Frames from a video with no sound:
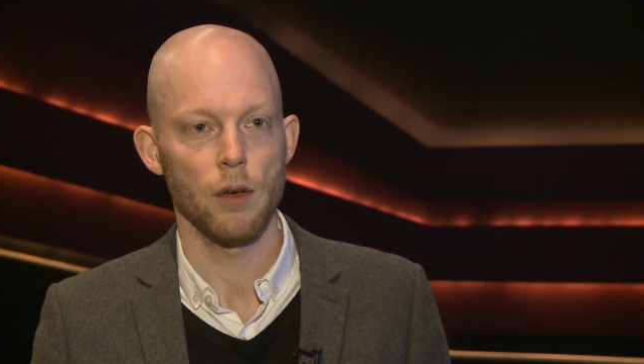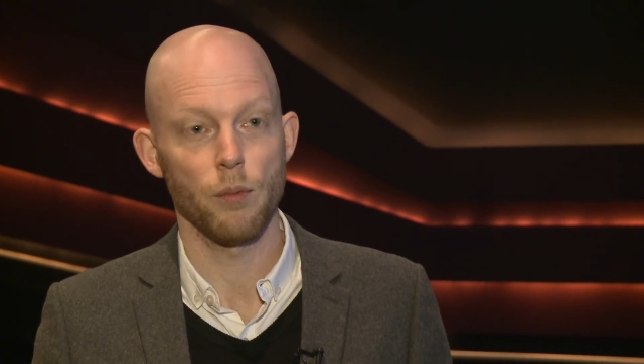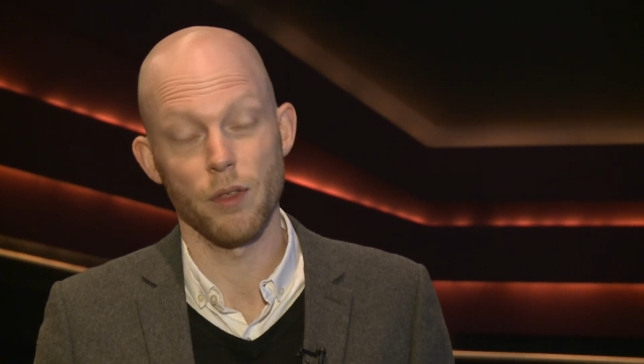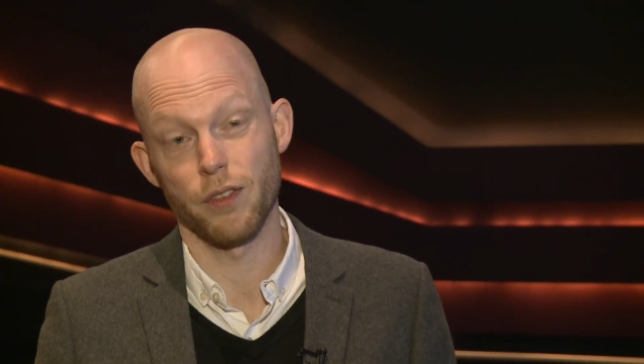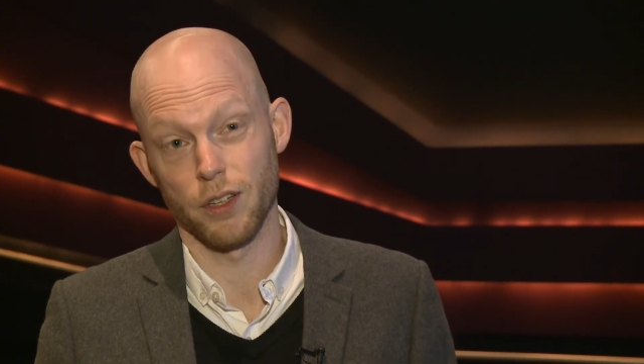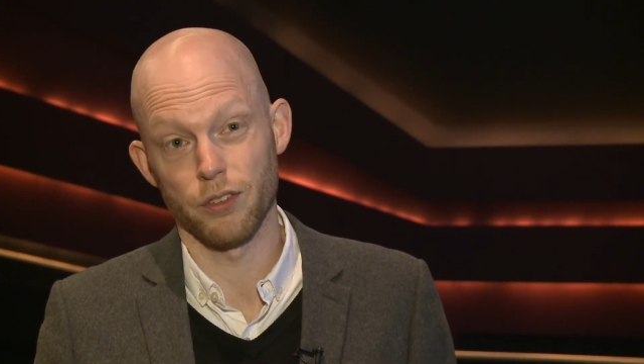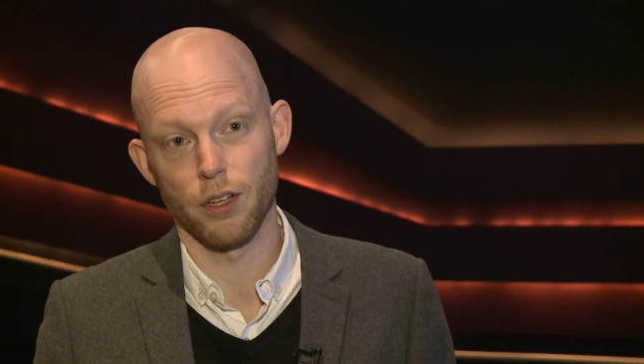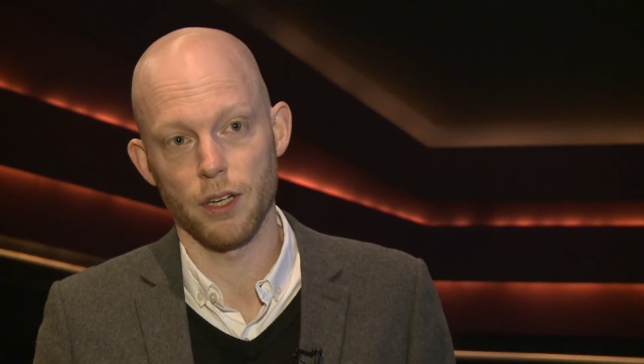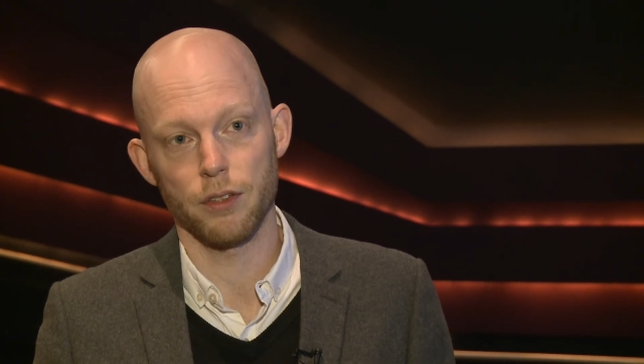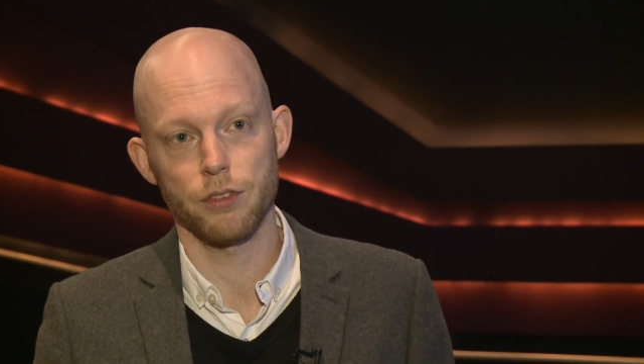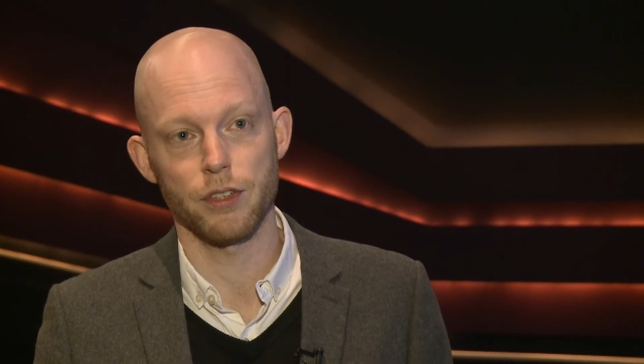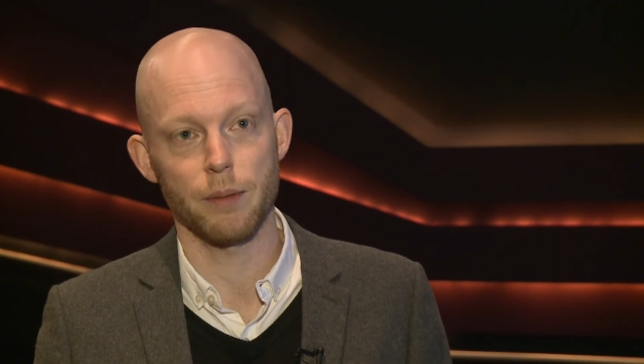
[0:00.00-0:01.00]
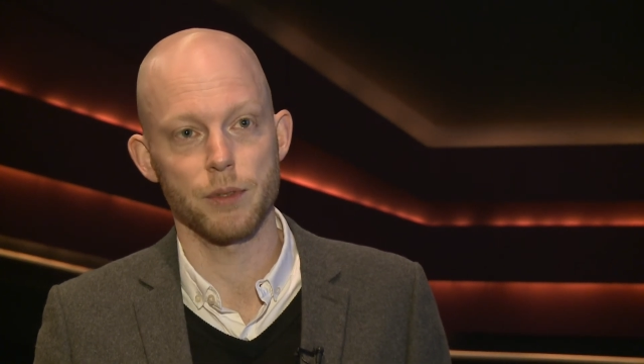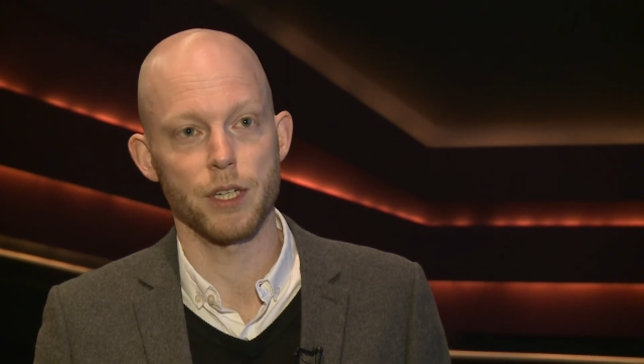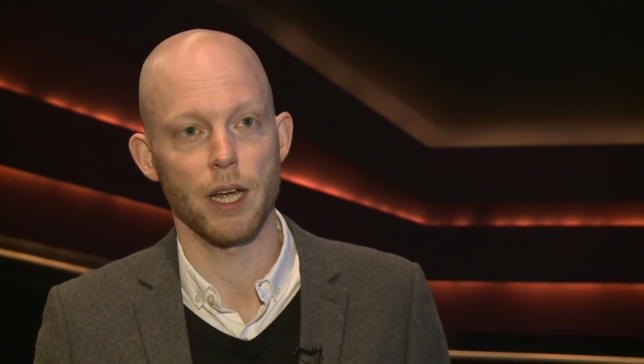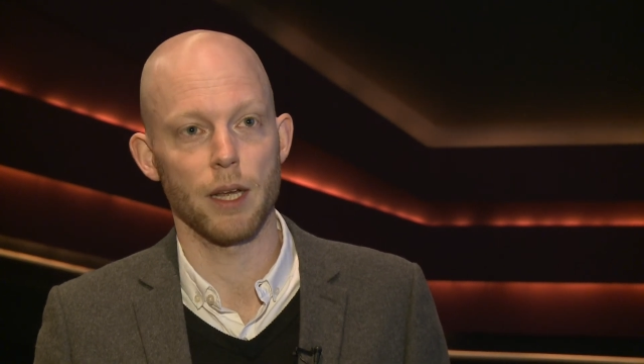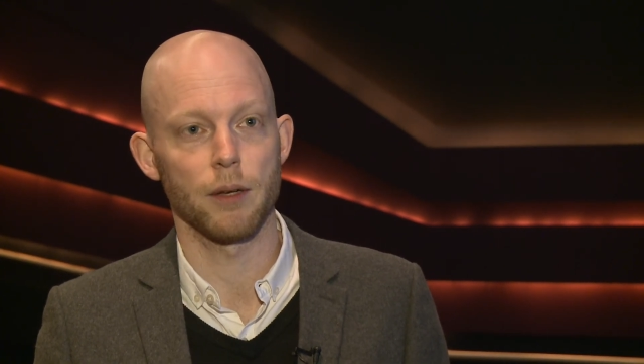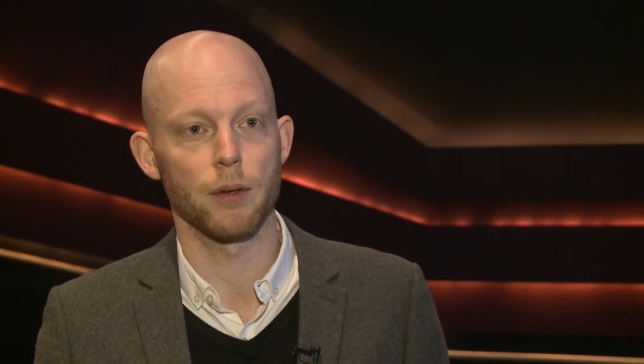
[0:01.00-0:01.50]
with things like
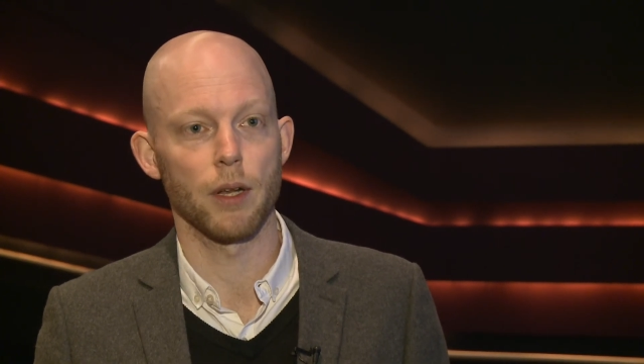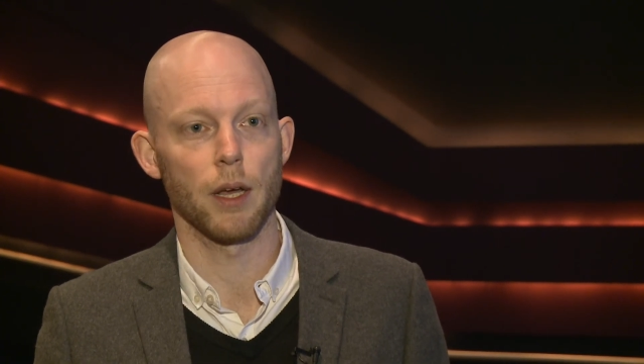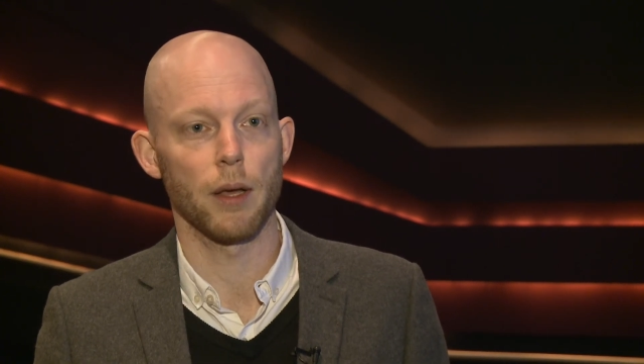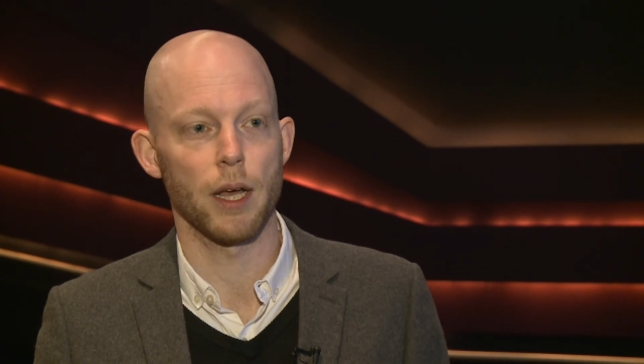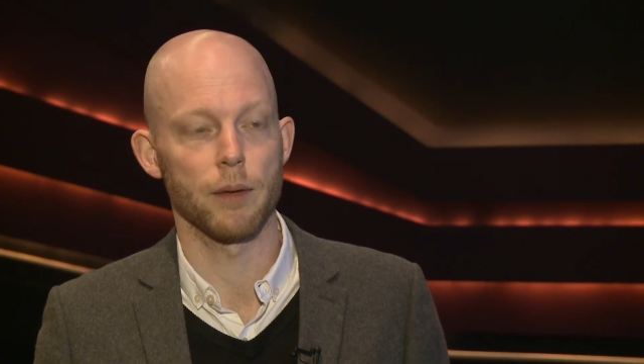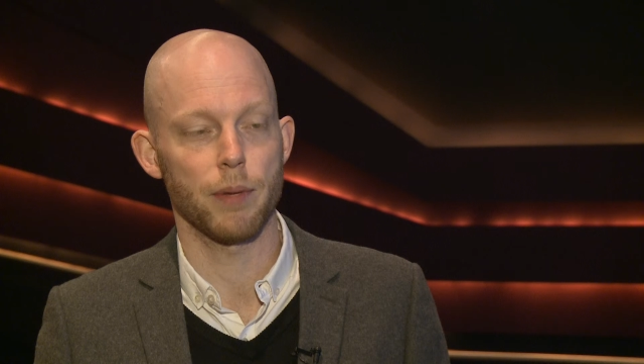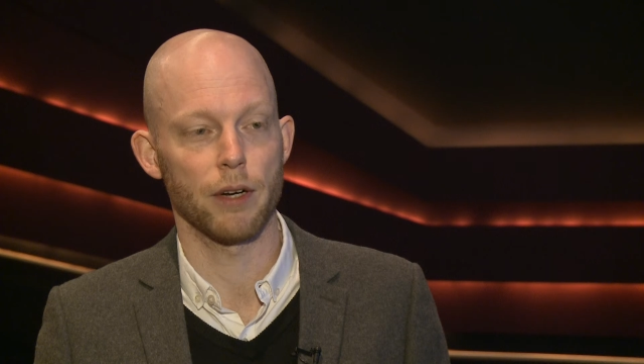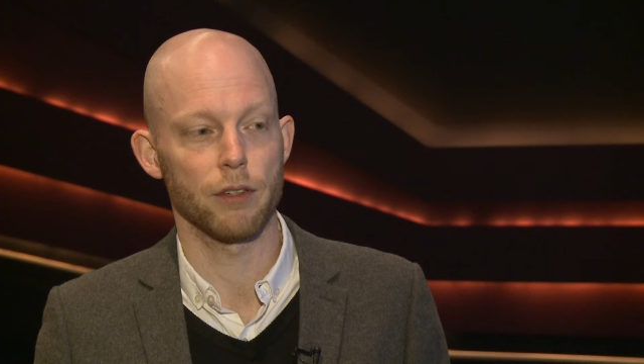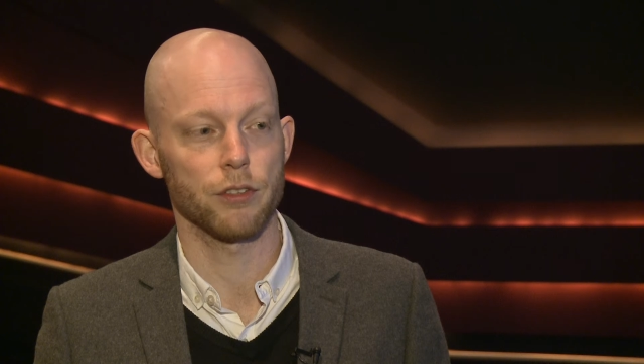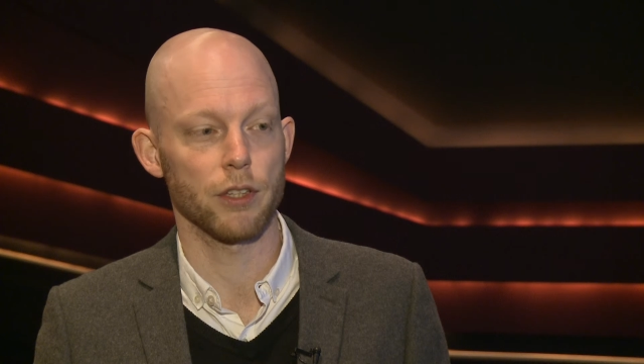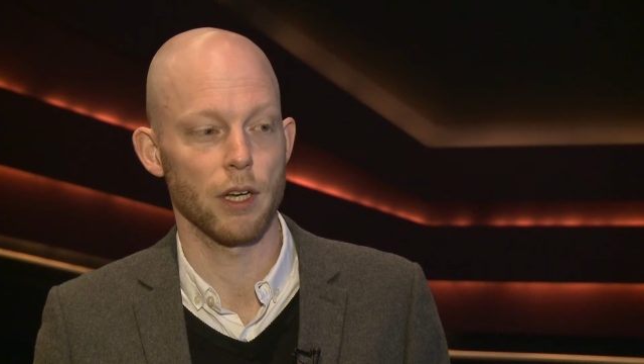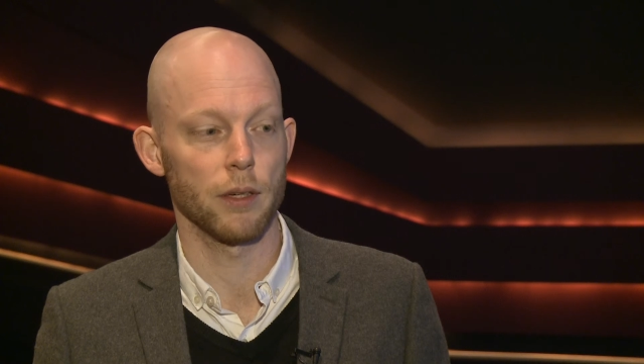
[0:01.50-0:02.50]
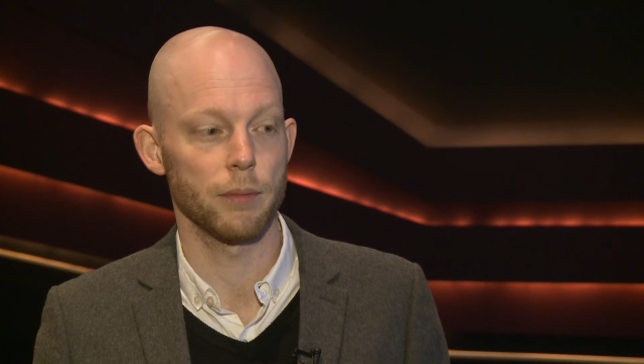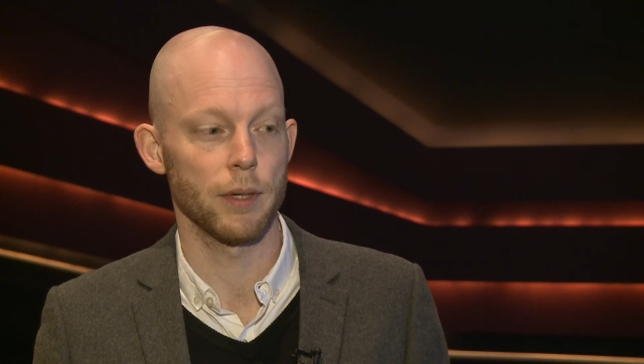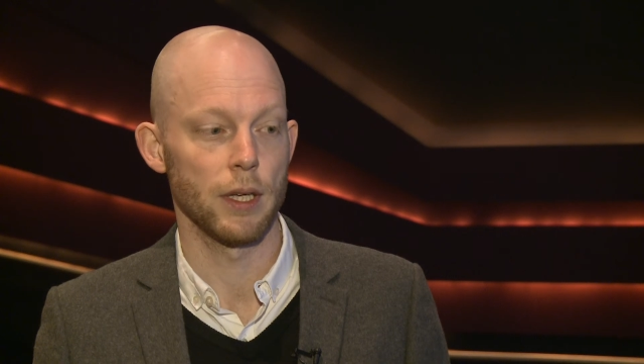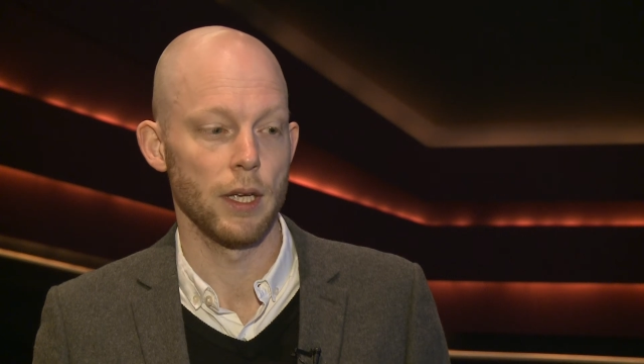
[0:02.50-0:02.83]
Snapchat and Periscope,